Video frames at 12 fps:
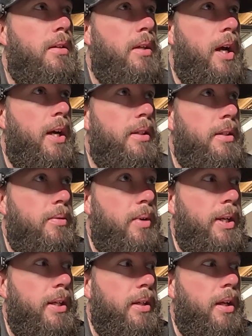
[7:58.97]
cut and
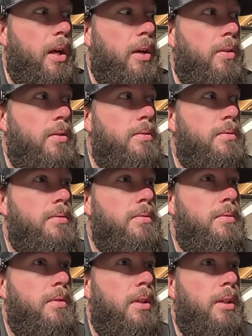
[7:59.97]
ready to go
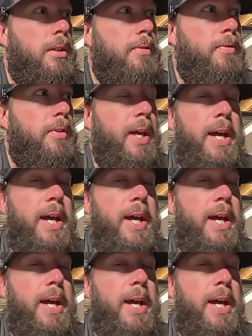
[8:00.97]
for